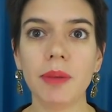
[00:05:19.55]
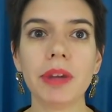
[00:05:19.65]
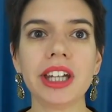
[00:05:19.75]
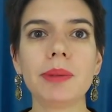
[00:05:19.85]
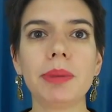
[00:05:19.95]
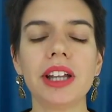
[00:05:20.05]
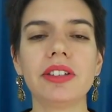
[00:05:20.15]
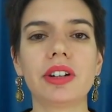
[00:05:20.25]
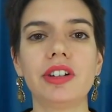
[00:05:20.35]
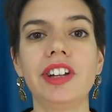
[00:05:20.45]
Many
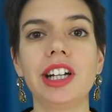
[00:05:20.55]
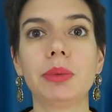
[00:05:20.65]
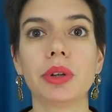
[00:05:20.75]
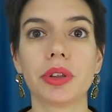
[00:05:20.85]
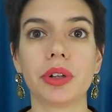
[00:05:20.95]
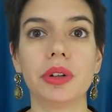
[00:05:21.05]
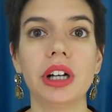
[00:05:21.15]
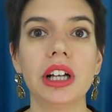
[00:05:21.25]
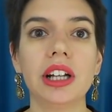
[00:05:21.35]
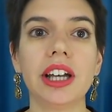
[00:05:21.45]
plans are available though,
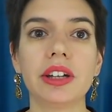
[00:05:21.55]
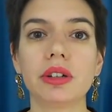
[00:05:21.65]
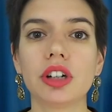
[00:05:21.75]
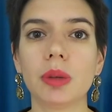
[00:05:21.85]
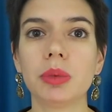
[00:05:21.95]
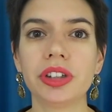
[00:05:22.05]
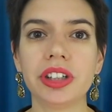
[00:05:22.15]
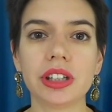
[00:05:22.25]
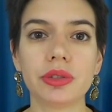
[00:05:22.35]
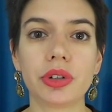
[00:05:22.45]
like a global
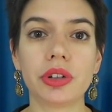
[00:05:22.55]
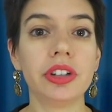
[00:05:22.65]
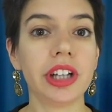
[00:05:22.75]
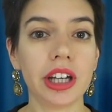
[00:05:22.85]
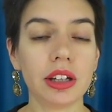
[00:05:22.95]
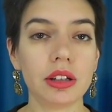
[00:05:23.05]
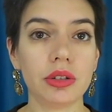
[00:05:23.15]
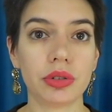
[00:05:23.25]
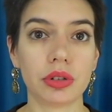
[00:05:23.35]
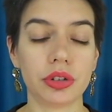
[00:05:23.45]
ticket for a day
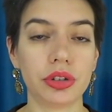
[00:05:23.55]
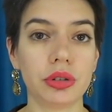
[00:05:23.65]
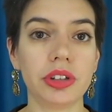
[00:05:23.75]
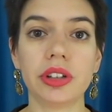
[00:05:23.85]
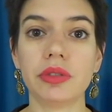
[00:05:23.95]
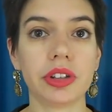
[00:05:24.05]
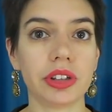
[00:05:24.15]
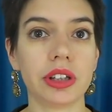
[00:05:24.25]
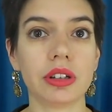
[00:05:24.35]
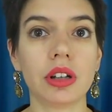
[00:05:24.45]
if you're a tourist and
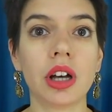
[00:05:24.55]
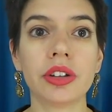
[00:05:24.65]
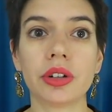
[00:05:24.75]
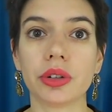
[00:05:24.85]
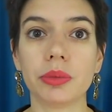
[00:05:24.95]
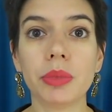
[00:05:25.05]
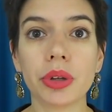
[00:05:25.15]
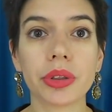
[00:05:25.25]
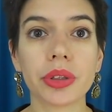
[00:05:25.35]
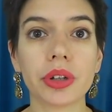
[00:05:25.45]
visiting a lot, or the
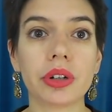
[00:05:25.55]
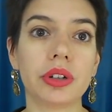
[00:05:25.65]
month,